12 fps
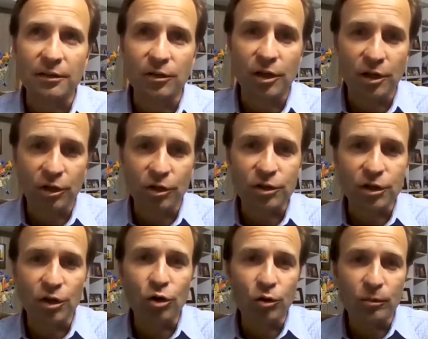nursing
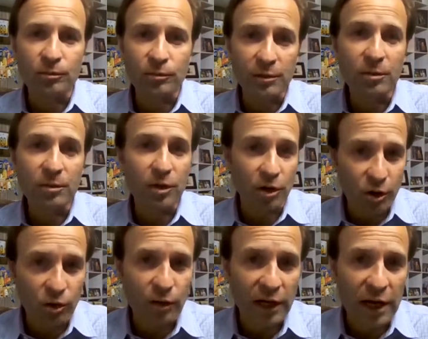home. People that
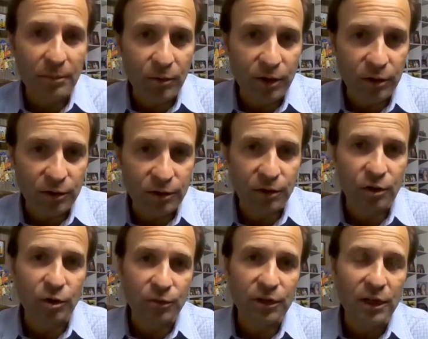own and operate nursing
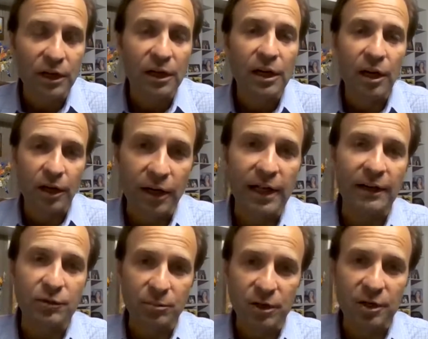homes are to have
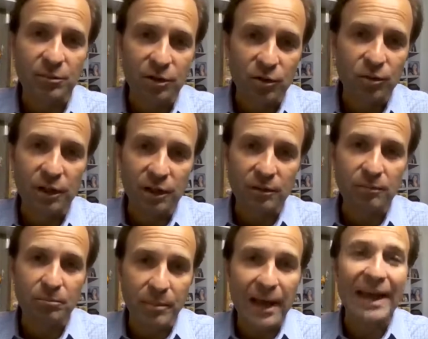to pick between
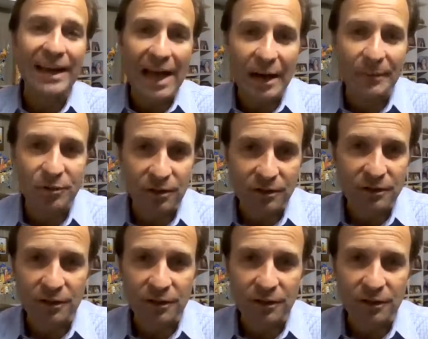bad options.